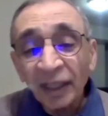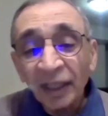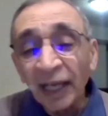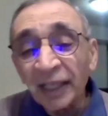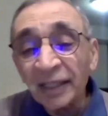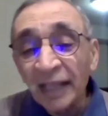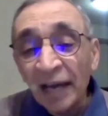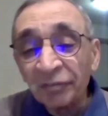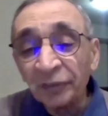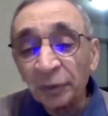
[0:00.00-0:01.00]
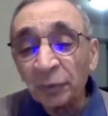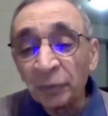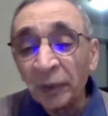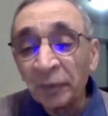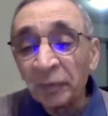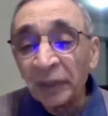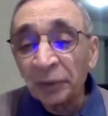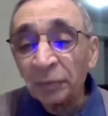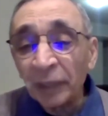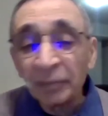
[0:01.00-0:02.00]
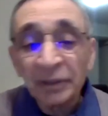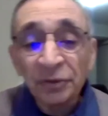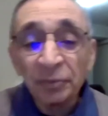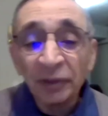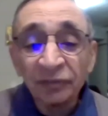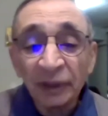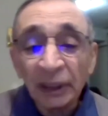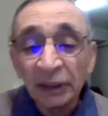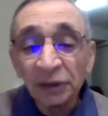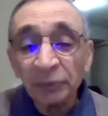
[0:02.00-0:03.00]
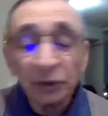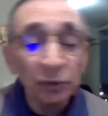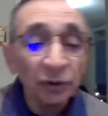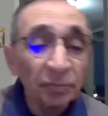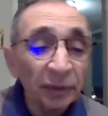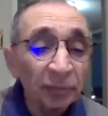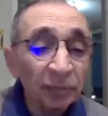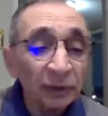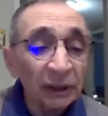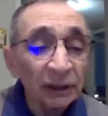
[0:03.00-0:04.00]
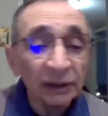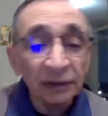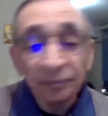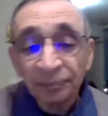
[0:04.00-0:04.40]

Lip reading: And in the afternoon, when we went to Baba's room after lunch, we took the paper with us.